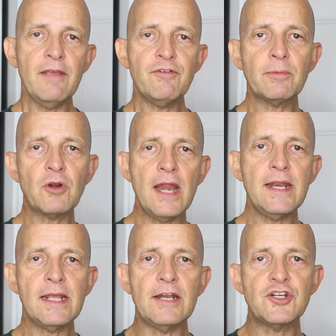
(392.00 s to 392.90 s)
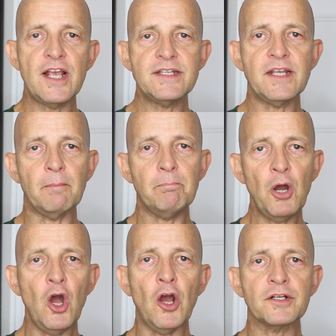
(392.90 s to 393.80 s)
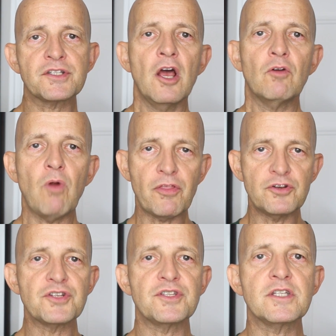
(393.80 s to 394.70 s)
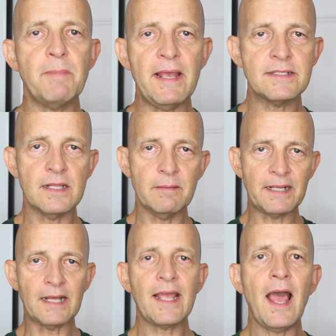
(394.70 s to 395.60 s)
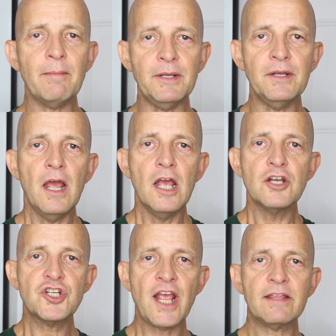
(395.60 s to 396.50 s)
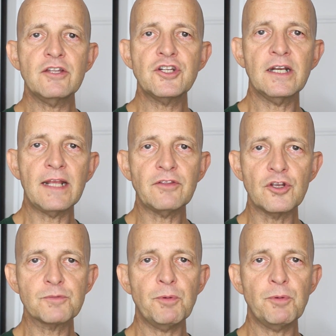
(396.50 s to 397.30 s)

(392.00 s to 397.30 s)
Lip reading: if you're upgrading and chasing perks rather than just the space and the bigger cabin, check that you're going to get those